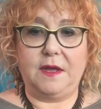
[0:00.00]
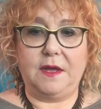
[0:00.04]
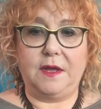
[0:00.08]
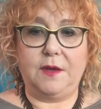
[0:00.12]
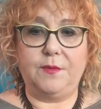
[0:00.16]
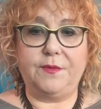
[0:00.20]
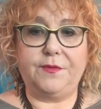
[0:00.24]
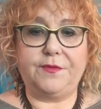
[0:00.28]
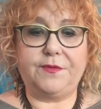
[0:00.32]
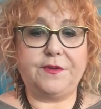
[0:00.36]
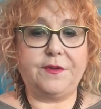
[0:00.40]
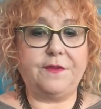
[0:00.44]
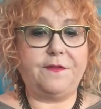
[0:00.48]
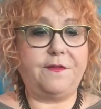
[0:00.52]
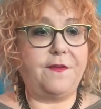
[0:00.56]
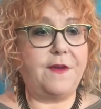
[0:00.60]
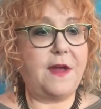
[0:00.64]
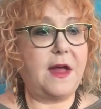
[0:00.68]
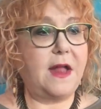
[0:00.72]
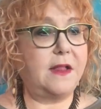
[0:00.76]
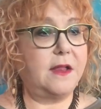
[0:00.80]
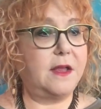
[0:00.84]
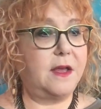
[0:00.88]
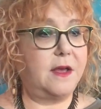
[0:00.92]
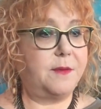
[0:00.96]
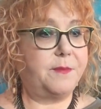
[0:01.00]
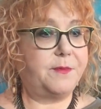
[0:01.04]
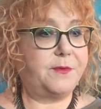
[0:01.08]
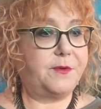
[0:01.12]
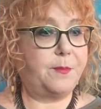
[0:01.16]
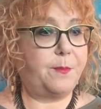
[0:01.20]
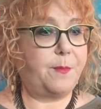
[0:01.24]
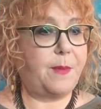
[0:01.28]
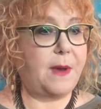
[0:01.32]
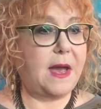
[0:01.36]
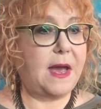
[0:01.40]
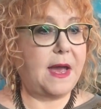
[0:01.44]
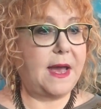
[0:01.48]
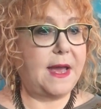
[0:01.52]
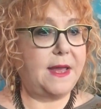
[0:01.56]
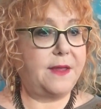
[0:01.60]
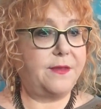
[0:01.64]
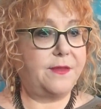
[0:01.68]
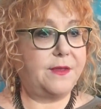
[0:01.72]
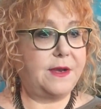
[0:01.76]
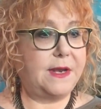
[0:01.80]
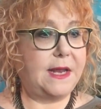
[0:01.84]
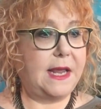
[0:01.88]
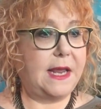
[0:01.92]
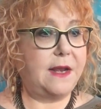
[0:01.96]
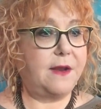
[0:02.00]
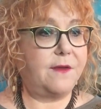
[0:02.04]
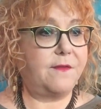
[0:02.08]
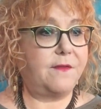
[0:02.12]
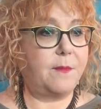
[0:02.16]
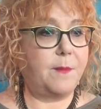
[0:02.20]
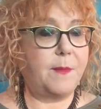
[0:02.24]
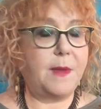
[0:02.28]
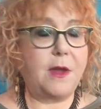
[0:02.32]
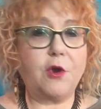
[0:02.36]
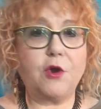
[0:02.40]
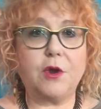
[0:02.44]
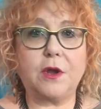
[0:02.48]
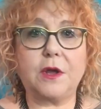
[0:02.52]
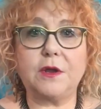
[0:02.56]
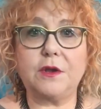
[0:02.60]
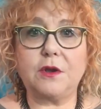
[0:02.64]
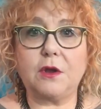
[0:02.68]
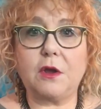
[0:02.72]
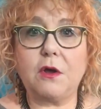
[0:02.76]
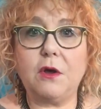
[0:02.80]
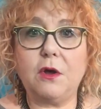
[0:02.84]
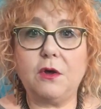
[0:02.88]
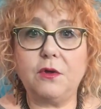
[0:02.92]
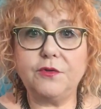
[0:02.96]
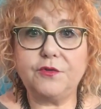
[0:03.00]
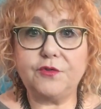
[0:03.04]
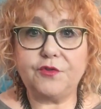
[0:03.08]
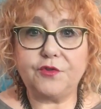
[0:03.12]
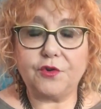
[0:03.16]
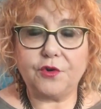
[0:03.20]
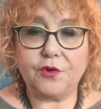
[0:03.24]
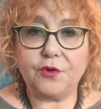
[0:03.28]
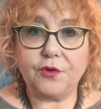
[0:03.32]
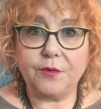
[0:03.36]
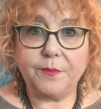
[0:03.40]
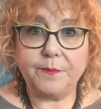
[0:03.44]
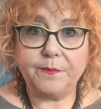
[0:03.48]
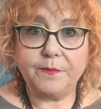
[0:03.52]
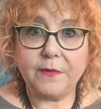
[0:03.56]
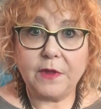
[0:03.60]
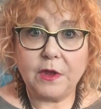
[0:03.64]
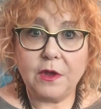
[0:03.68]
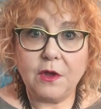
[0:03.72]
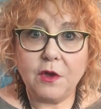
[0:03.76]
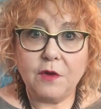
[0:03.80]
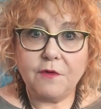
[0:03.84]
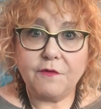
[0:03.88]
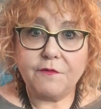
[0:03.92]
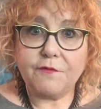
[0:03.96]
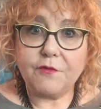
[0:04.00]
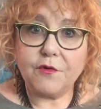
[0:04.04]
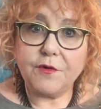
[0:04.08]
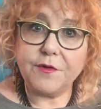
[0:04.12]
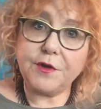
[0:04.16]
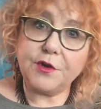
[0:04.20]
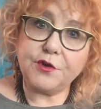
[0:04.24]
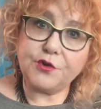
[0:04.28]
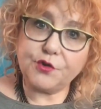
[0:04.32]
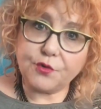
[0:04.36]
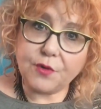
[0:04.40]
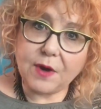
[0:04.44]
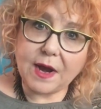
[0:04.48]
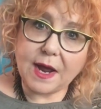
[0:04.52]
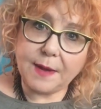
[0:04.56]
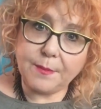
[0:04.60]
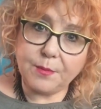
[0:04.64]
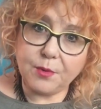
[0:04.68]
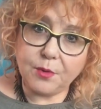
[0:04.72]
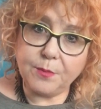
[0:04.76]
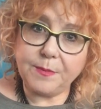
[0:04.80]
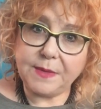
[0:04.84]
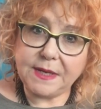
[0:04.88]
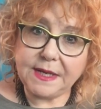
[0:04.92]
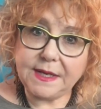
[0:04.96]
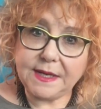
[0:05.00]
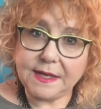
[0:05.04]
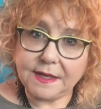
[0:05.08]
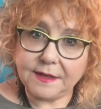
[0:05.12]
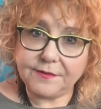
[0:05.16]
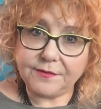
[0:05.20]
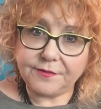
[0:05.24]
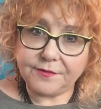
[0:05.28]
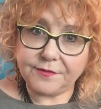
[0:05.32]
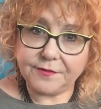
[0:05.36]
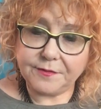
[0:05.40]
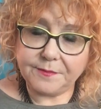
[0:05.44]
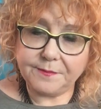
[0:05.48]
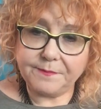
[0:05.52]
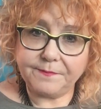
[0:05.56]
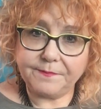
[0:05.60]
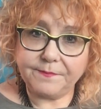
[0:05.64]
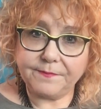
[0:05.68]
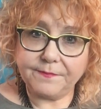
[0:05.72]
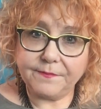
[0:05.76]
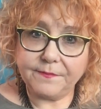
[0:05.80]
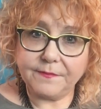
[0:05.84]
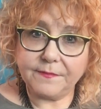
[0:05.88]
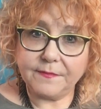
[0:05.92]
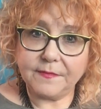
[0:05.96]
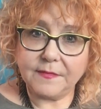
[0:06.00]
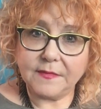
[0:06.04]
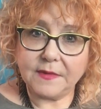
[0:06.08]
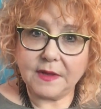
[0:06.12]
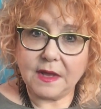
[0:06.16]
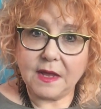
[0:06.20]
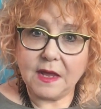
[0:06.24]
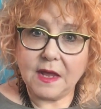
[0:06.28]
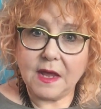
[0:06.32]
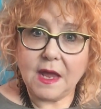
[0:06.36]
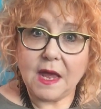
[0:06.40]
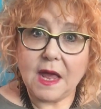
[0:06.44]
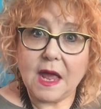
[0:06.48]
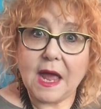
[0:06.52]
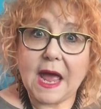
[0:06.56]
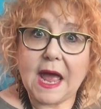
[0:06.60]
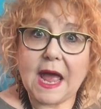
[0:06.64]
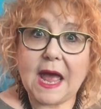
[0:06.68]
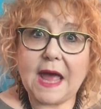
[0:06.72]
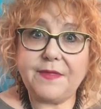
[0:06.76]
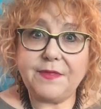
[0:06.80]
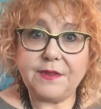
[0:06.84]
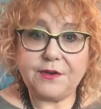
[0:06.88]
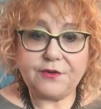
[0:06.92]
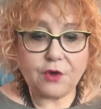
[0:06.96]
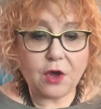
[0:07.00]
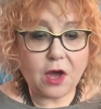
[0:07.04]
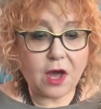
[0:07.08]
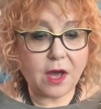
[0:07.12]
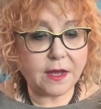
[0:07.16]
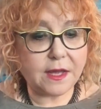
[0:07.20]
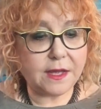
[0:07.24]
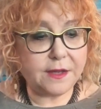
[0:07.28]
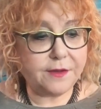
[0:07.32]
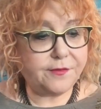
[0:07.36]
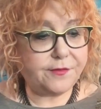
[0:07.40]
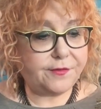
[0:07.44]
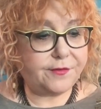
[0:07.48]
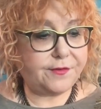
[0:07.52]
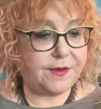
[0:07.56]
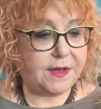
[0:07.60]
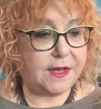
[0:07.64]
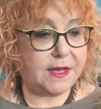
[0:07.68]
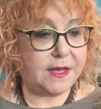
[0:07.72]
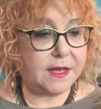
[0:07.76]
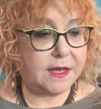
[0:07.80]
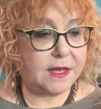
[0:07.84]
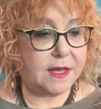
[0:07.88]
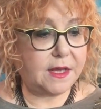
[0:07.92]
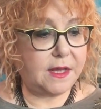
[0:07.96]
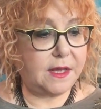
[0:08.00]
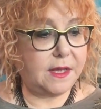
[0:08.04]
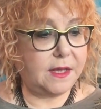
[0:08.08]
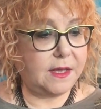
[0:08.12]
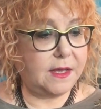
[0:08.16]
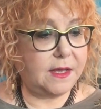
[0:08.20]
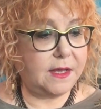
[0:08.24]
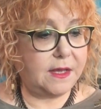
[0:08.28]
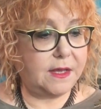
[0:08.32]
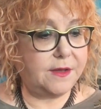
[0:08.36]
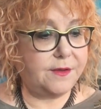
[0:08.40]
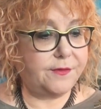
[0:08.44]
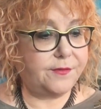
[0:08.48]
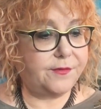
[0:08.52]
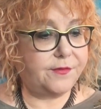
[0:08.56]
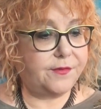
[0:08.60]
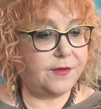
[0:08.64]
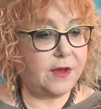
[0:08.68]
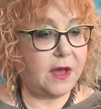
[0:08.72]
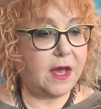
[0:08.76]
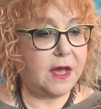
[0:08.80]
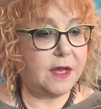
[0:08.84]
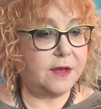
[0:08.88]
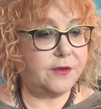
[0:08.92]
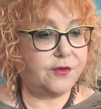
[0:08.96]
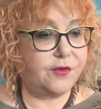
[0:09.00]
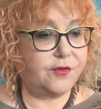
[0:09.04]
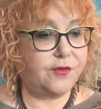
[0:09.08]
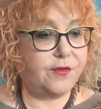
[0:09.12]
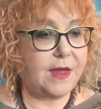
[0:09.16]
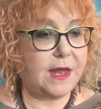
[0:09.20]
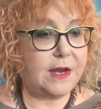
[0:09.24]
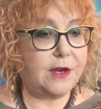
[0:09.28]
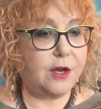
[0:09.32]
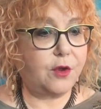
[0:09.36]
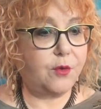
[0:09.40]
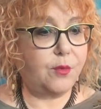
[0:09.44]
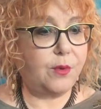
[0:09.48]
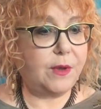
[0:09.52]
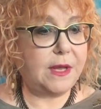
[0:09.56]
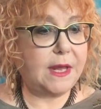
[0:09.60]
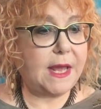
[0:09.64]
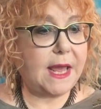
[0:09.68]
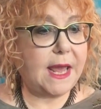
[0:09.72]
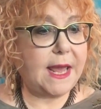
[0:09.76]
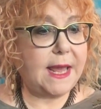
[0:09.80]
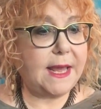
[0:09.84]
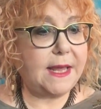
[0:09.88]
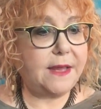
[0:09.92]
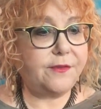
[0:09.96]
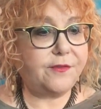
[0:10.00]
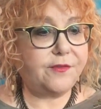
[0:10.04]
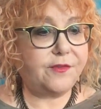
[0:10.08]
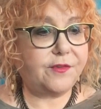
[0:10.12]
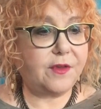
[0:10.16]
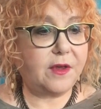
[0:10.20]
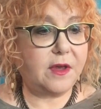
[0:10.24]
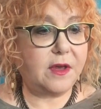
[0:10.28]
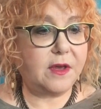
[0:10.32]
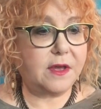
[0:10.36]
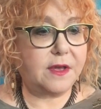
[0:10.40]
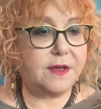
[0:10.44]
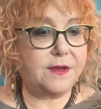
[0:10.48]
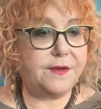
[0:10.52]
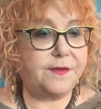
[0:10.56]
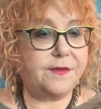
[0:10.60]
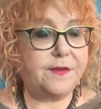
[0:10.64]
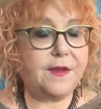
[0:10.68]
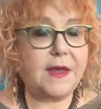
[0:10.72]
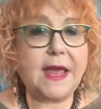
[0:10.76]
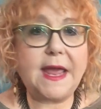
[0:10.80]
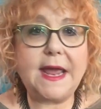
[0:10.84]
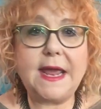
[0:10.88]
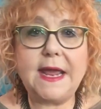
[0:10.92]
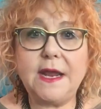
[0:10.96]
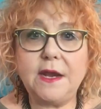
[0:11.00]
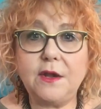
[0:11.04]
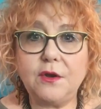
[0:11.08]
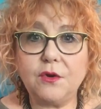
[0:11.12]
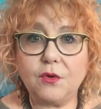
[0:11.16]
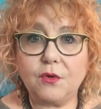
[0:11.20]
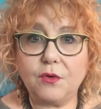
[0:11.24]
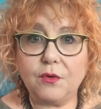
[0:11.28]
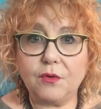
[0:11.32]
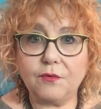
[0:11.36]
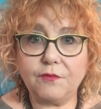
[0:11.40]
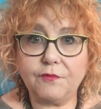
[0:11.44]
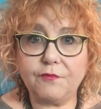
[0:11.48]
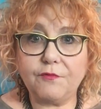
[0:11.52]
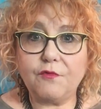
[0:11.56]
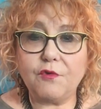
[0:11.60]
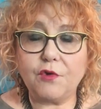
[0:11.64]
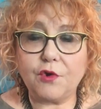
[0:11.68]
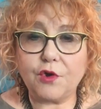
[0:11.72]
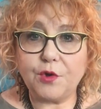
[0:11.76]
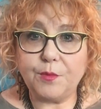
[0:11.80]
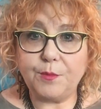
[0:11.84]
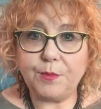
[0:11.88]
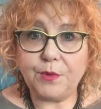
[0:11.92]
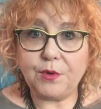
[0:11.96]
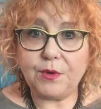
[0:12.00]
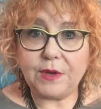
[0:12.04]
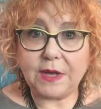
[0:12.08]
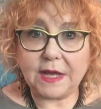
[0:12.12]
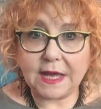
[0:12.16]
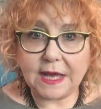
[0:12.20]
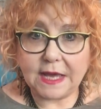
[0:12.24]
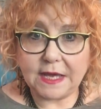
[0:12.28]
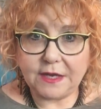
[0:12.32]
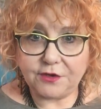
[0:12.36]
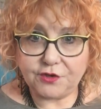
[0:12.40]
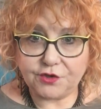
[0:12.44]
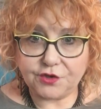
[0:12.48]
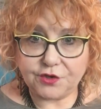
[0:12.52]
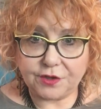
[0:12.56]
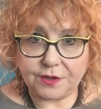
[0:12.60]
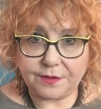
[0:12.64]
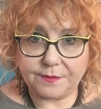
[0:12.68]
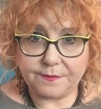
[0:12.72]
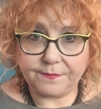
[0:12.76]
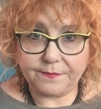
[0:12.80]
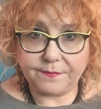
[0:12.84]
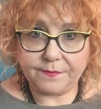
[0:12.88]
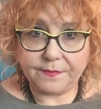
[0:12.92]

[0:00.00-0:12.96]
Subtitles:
It was developed by the Native American culture for their tribal meetings. And the talking stick is such that it creates a container for communication,